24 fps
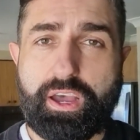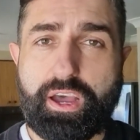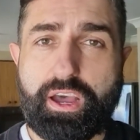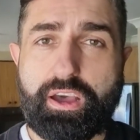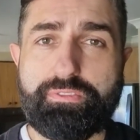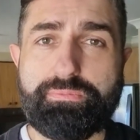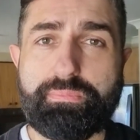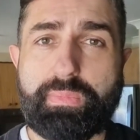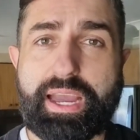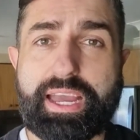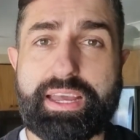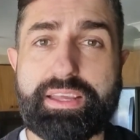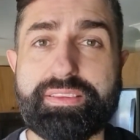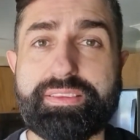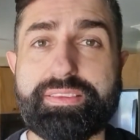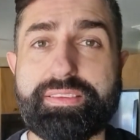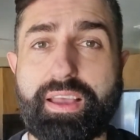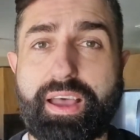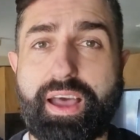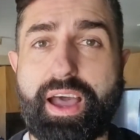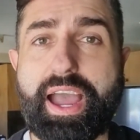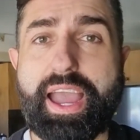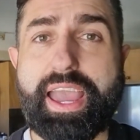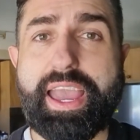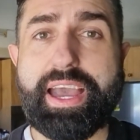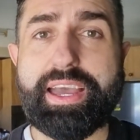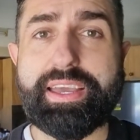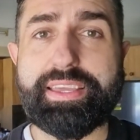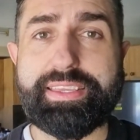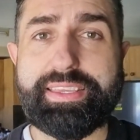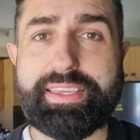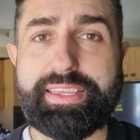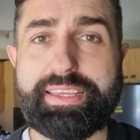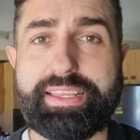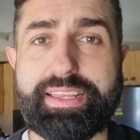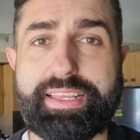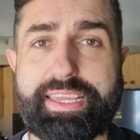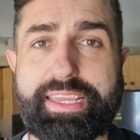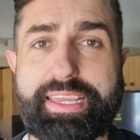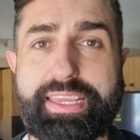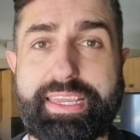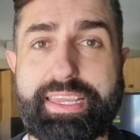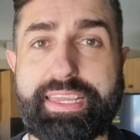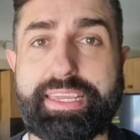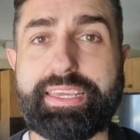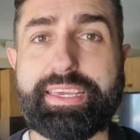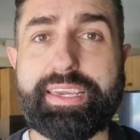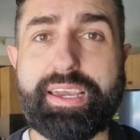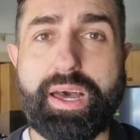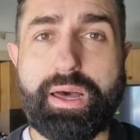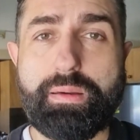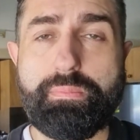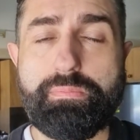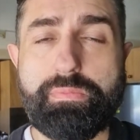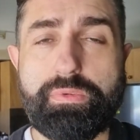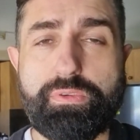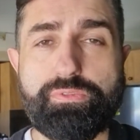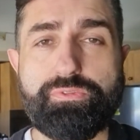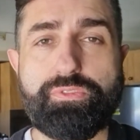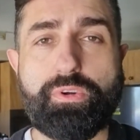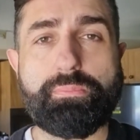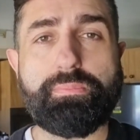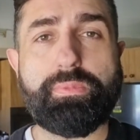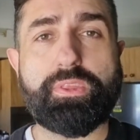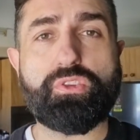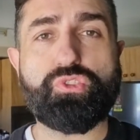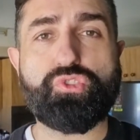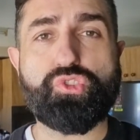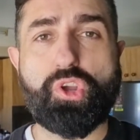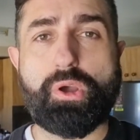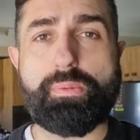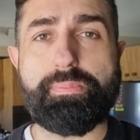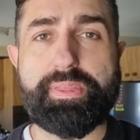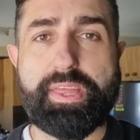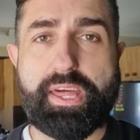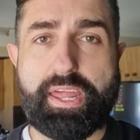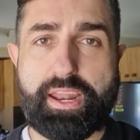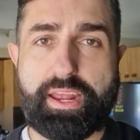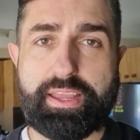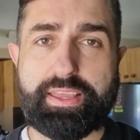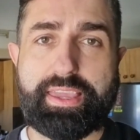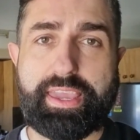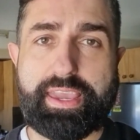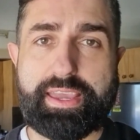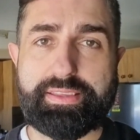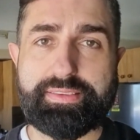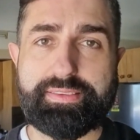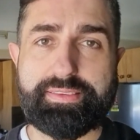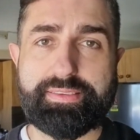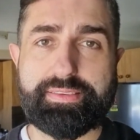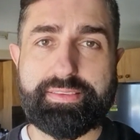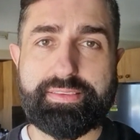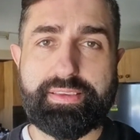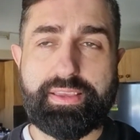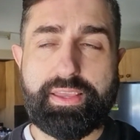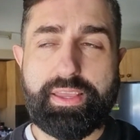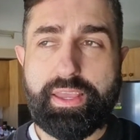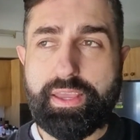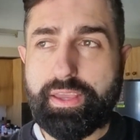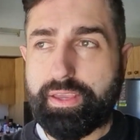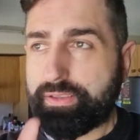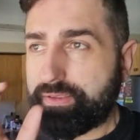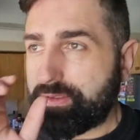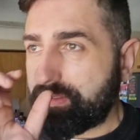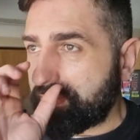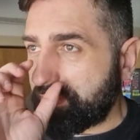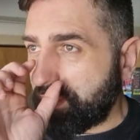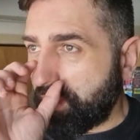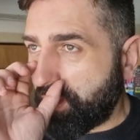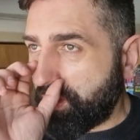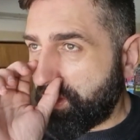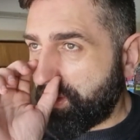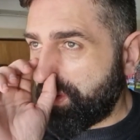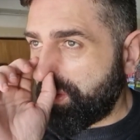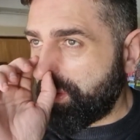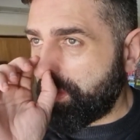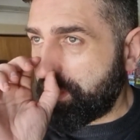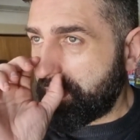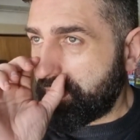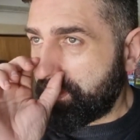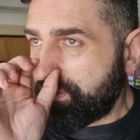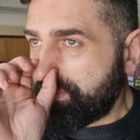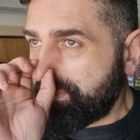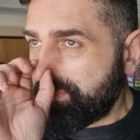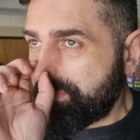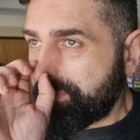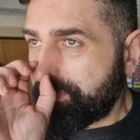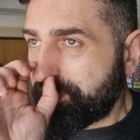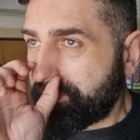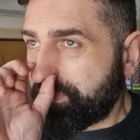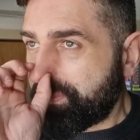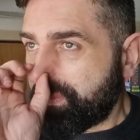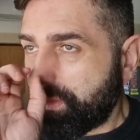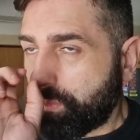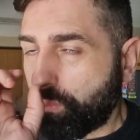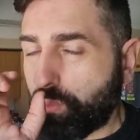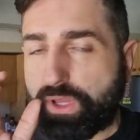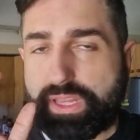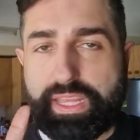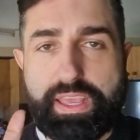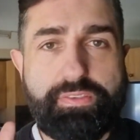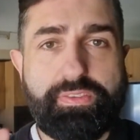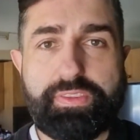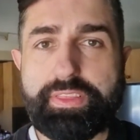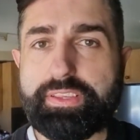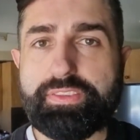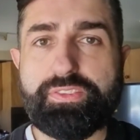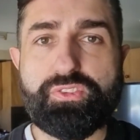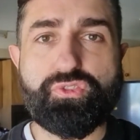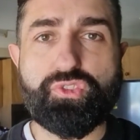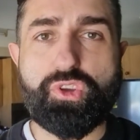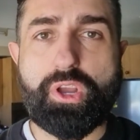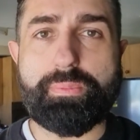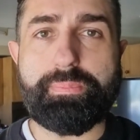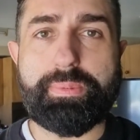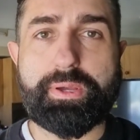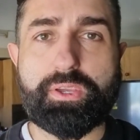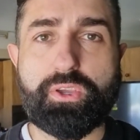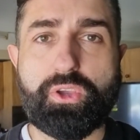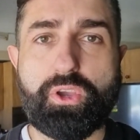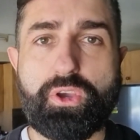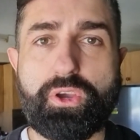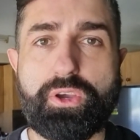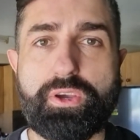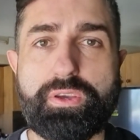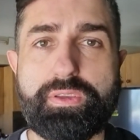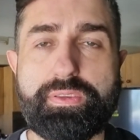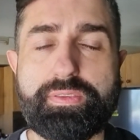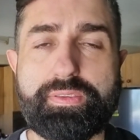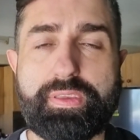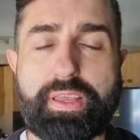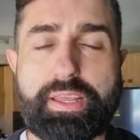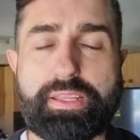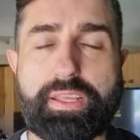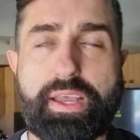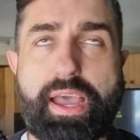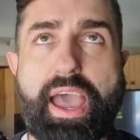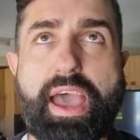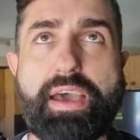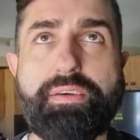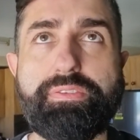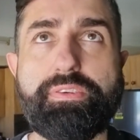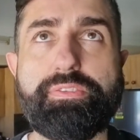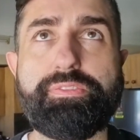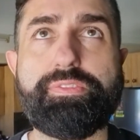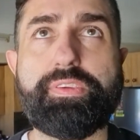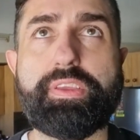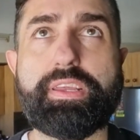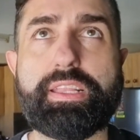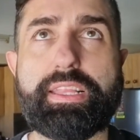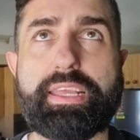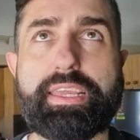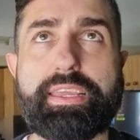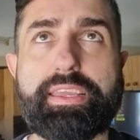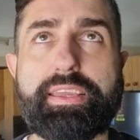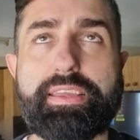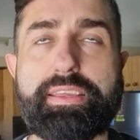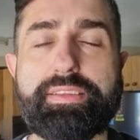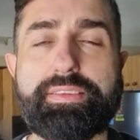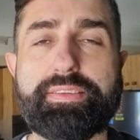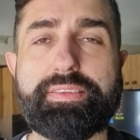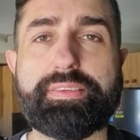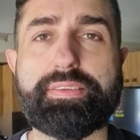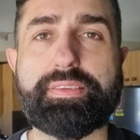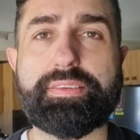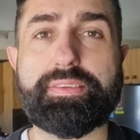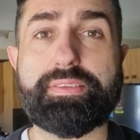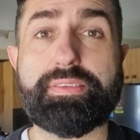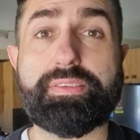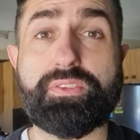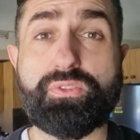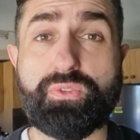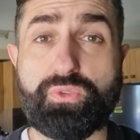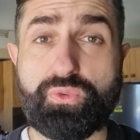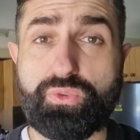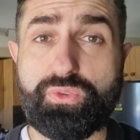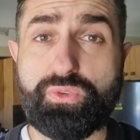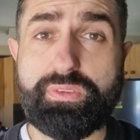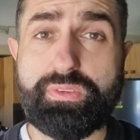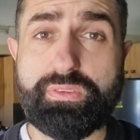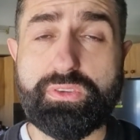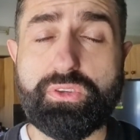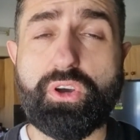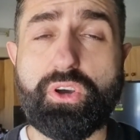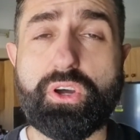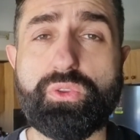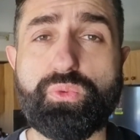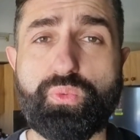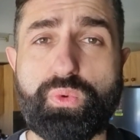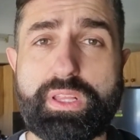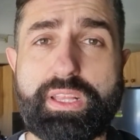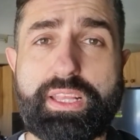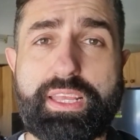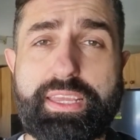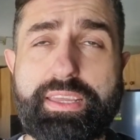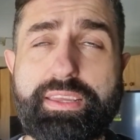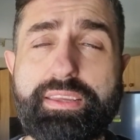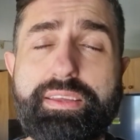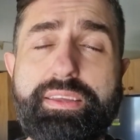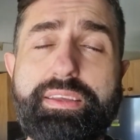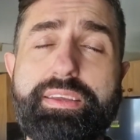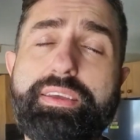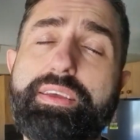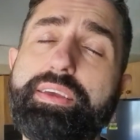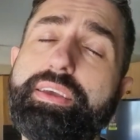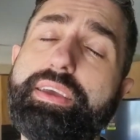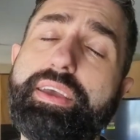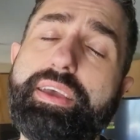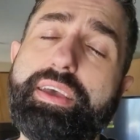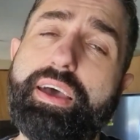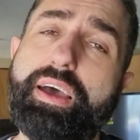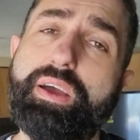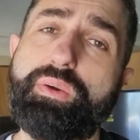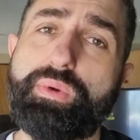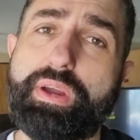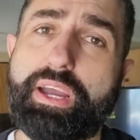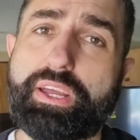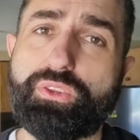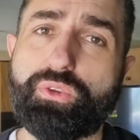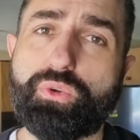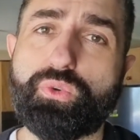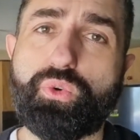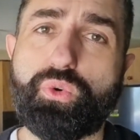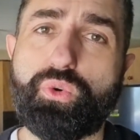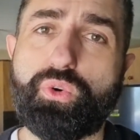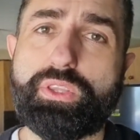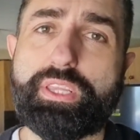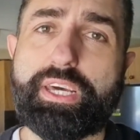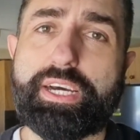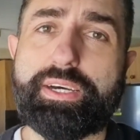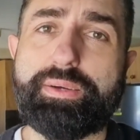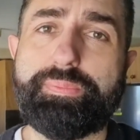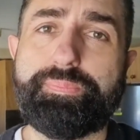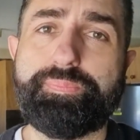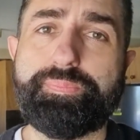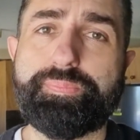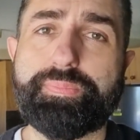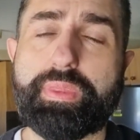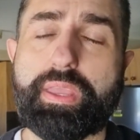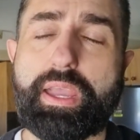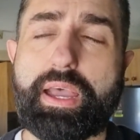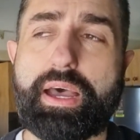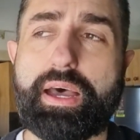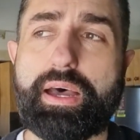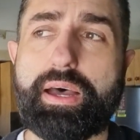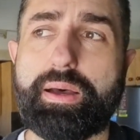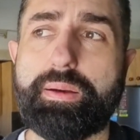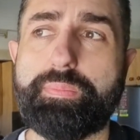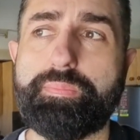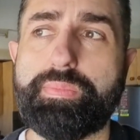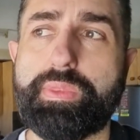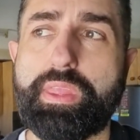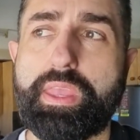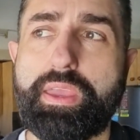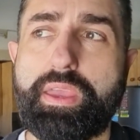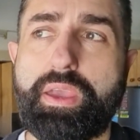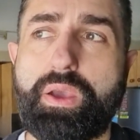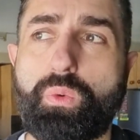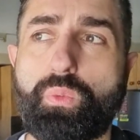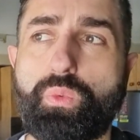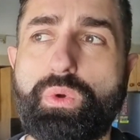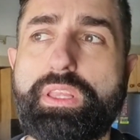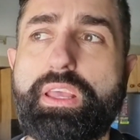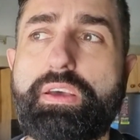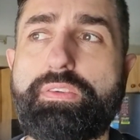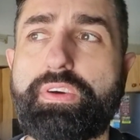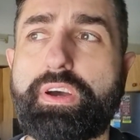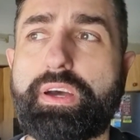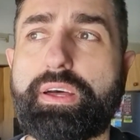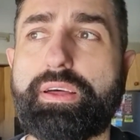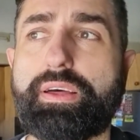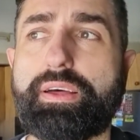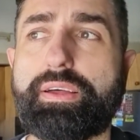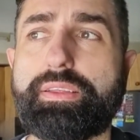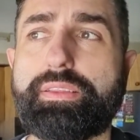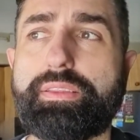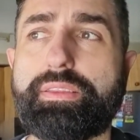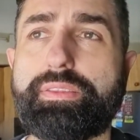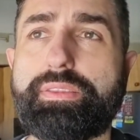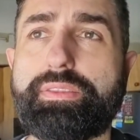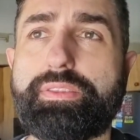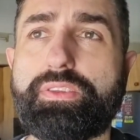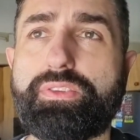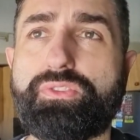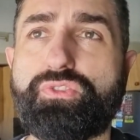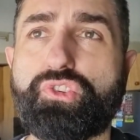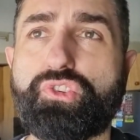of my entire yearly income from the job that I get. So whenever this job occurs, and I have a feeling it's soon, God willing, around the corner, whenever the